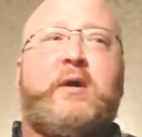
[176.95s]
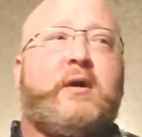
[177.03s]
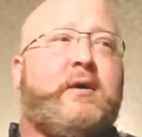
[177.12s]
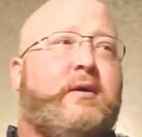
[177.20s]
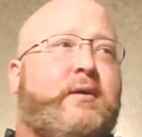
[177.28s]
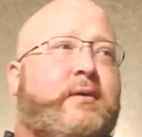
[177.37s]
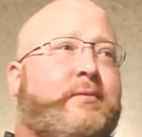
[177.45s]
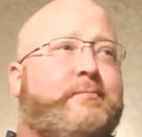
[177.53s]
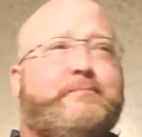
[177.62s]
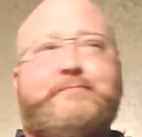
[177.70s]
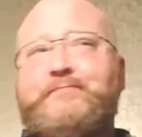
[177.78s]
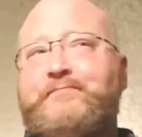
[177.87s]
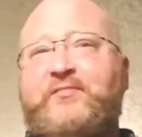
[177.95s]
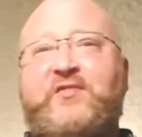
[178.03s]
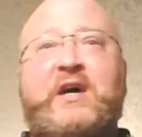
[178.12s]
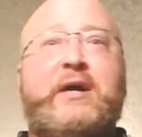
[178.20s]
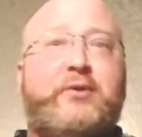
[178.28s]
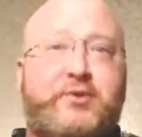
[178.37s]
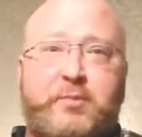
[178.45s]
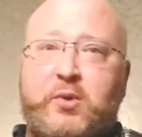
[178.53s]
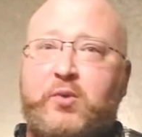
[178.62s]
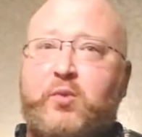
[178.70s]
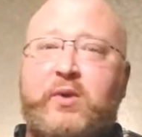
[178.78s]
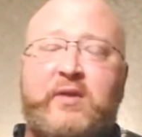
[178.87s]
um, fire
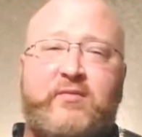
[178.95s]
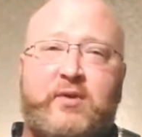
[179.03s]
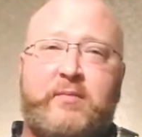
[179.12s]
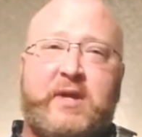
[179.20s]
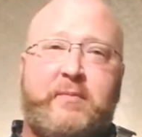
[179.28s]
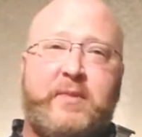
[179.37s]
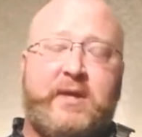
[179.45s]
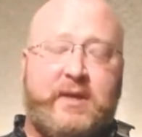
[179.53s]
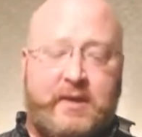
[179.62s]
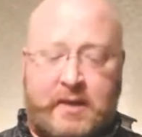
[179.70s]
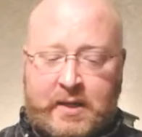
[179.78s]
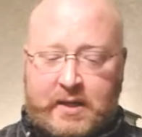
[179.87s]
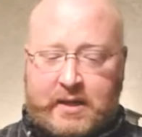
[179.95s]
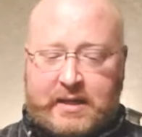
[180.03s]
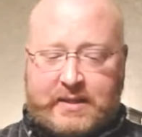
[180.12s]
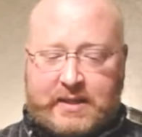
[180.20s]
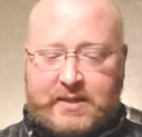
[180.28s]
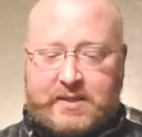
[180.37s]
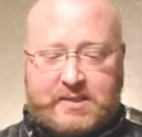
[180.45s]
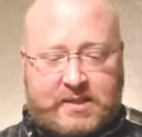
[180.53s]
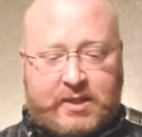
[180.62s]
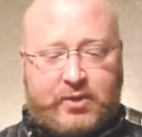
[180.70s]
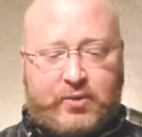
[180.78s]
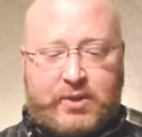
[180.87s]
smoke, whatever it may be, that does
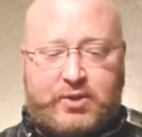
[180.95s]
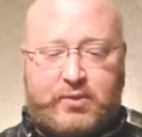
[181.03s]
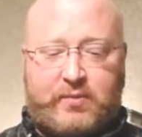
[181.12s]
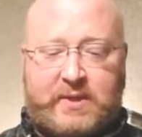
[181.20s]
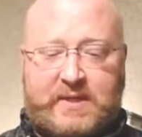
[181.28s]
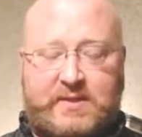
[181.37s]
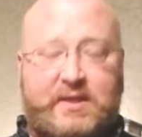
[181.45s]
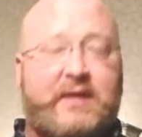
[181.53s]
increase your risk.